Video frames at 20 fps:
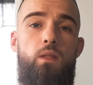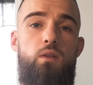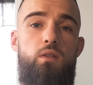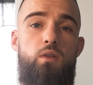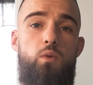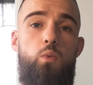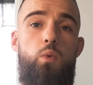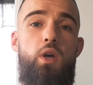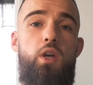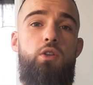
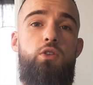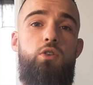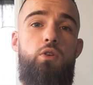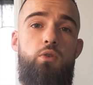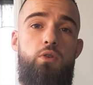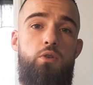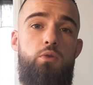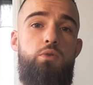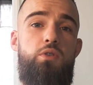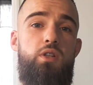the weight you're
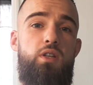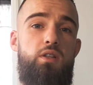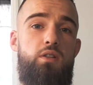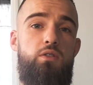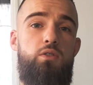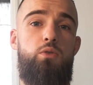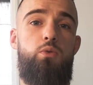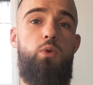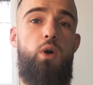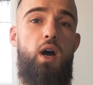using is
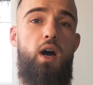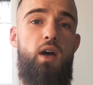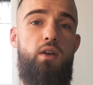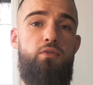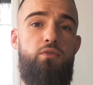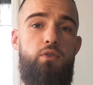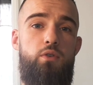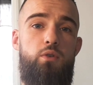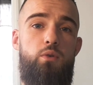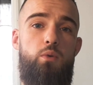too high
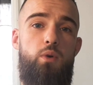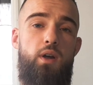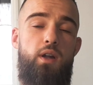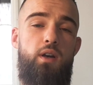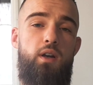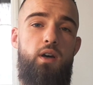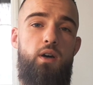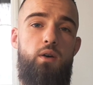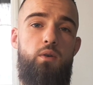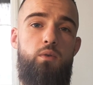for you right
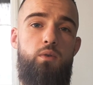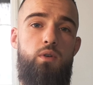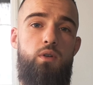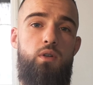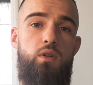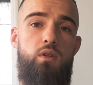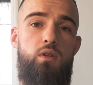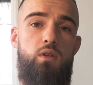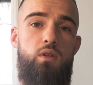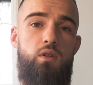now.
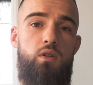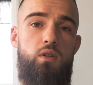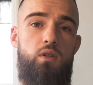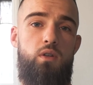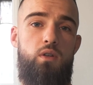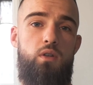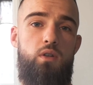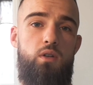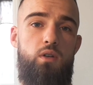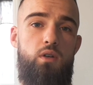
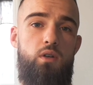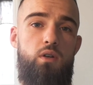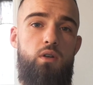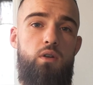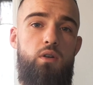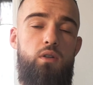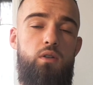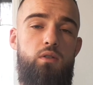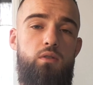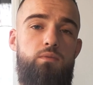
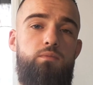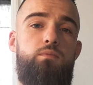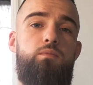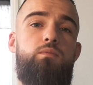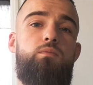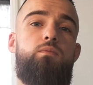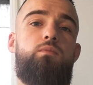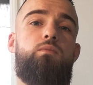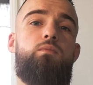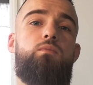Uh,
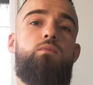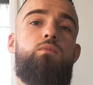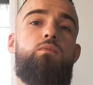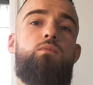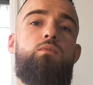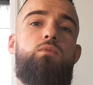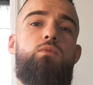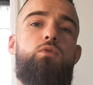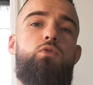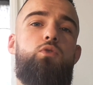
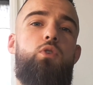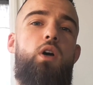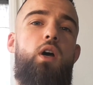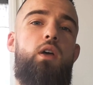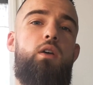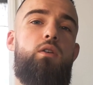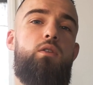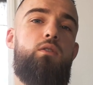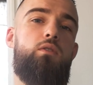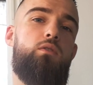
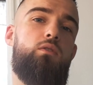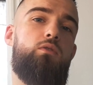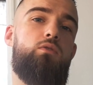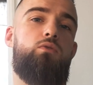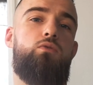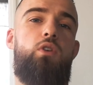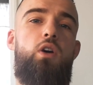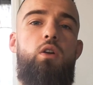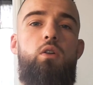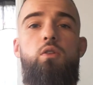try
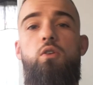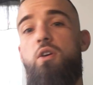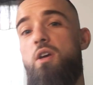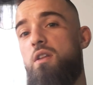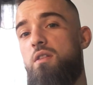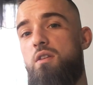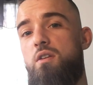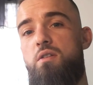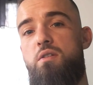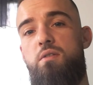try to look
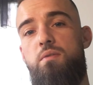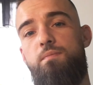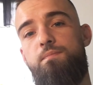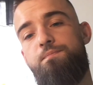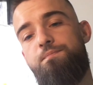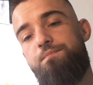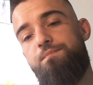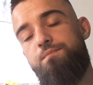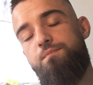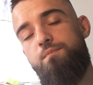at this,
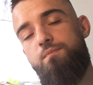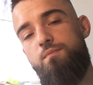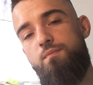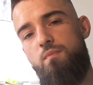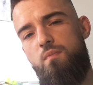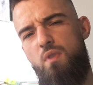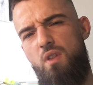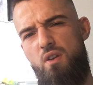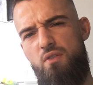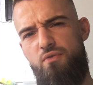
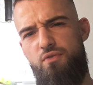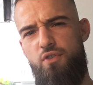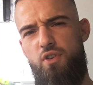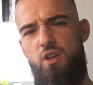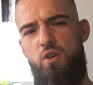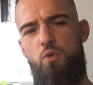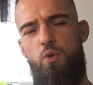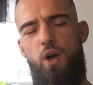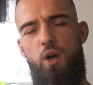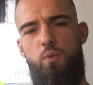
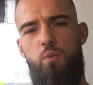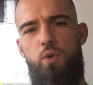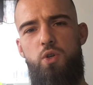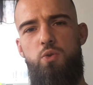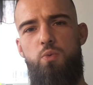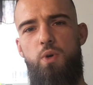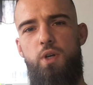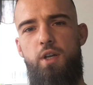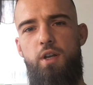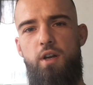figure out which
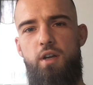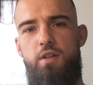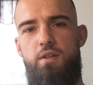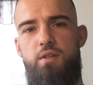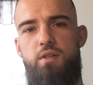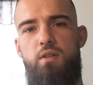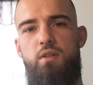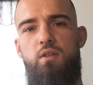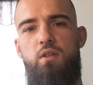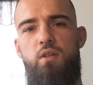one it is.